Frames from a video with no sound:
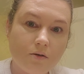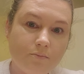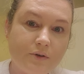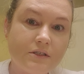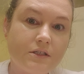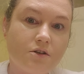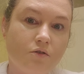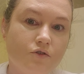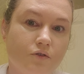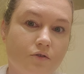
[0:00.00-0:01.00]
Business
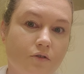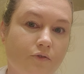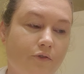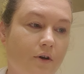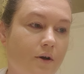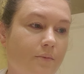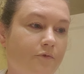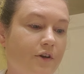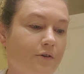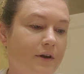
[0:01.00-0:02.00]
clothes are
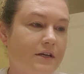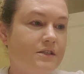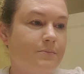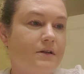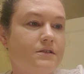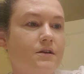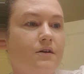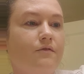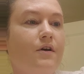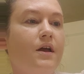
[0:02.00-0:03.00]
very
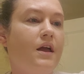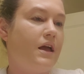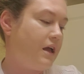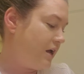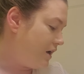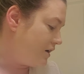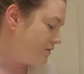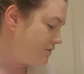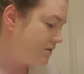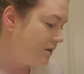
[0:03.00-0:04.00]
expensive,
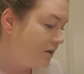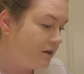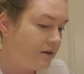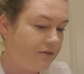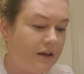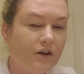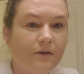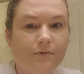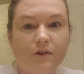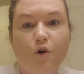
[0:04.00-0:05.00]
and
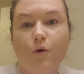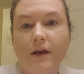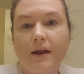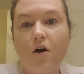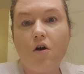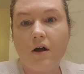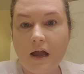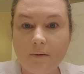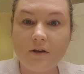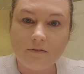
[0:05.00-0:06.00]
then to go get it all
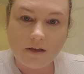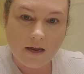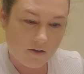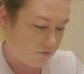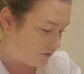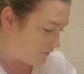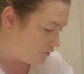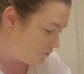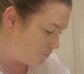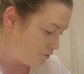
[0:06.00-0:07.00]
hemmed and tailored after
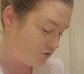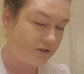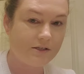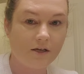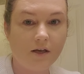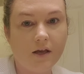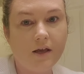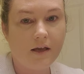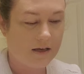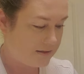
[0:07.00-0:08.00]
you purchase it,
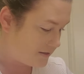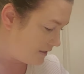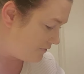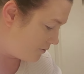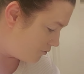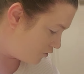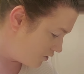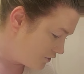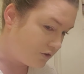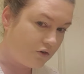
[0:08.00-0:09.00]
it's even
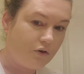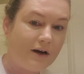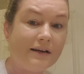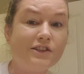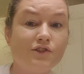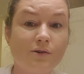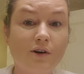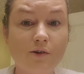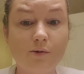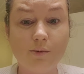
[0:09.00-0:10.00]
more. So I
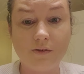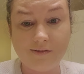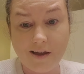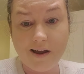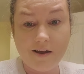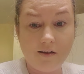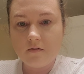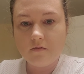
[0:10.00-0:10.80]
struggle with that.